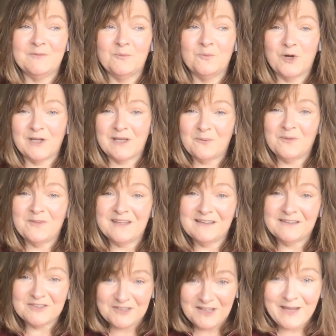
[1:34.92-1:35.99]
working with
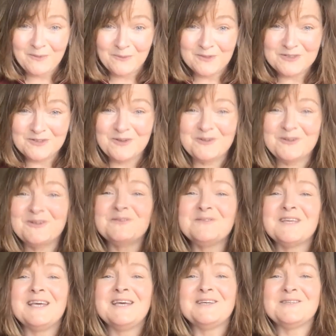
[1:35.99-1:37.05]
English language
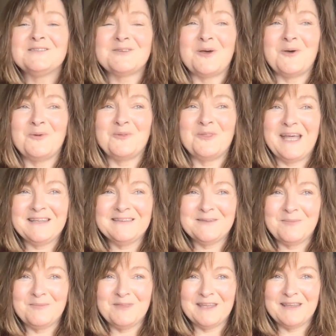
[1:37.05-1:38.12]
learners, so that's
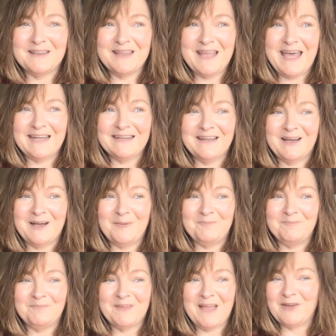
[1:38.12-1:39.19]
something that
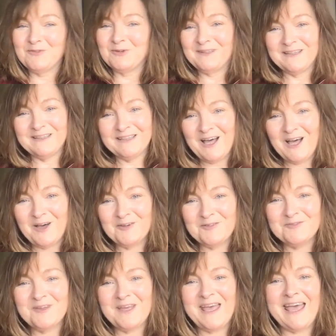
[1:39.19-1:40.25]
I really
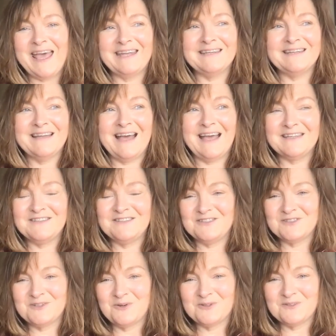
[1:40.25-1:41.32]
love, and I
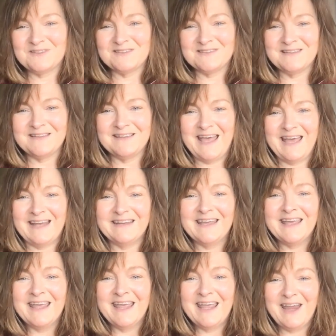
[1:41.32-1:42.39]
teach courses in that
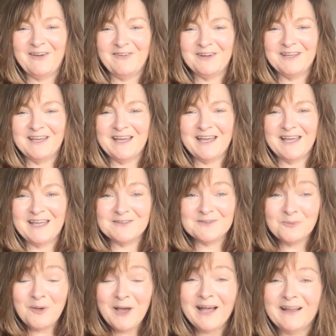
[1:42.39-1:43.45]
area
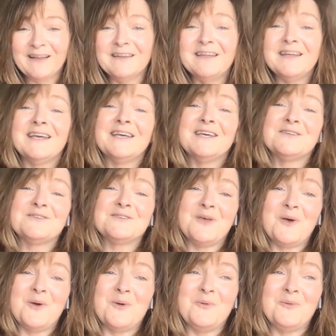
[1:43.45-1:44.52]
as well.
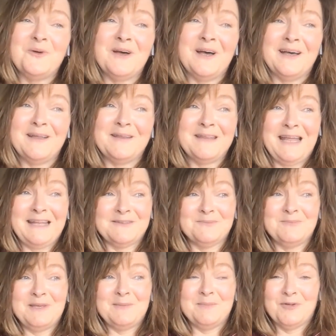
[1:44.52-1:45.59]
So that's
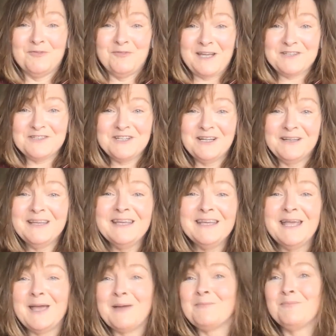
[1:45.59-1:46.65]
me
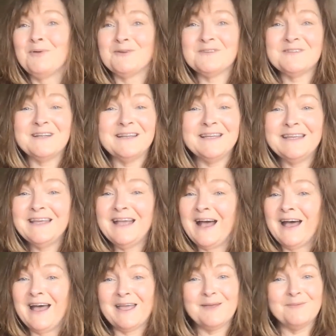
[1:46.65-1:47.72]
professionally, and personally,
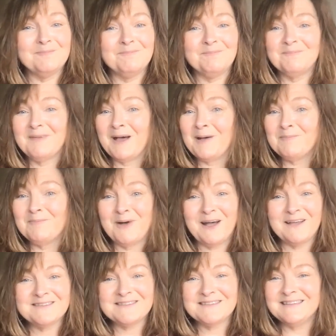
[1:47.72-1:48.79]
I'm a
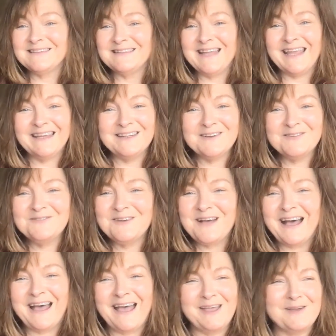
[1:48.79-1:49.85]
Boston native.
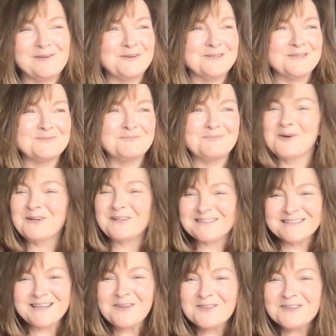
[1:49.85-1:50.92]
I was born in
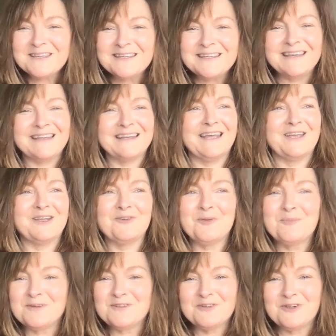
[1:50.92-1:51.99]
Southie, and I grew
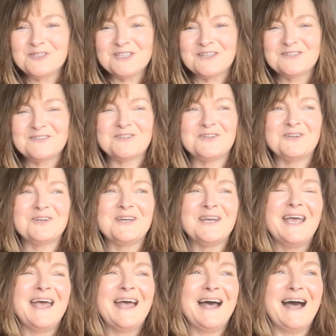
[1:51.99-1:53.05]
up in Dorchester.
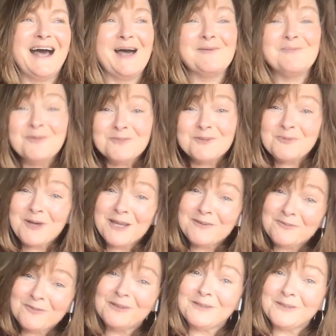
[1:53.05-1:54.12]
Moved away
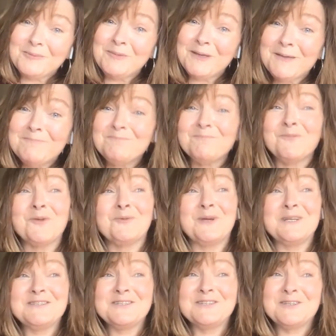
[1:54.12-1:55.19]
for a little bit. We
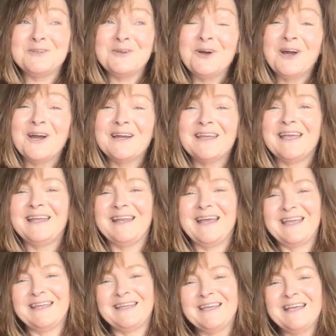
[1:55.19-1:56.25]
went to New York, and
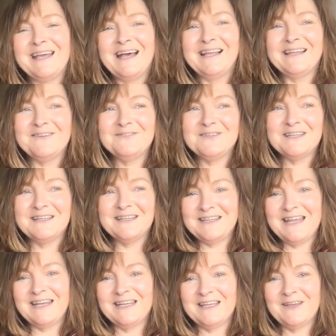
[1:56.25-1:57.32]
I lived in
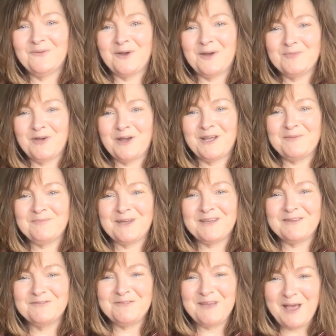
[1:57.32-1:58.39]
Connecticut, where I brought up
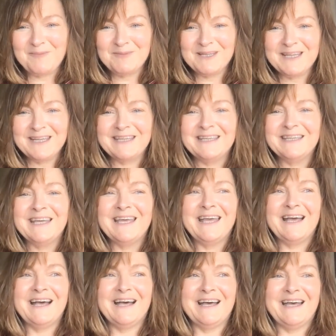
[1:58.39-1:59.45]
my family,
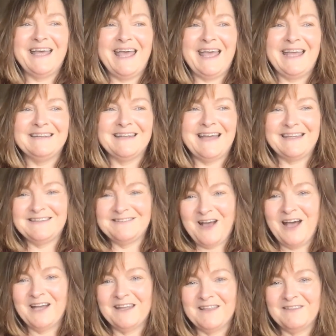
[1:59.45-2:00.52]
and I
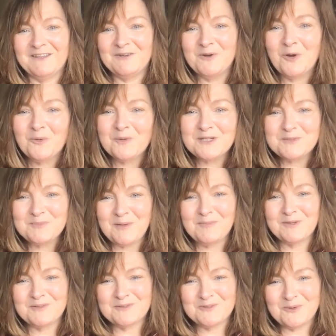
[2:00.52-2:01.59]
taught in the Norwich
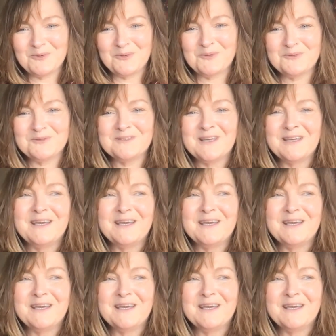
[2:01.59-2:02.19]
Public Schools,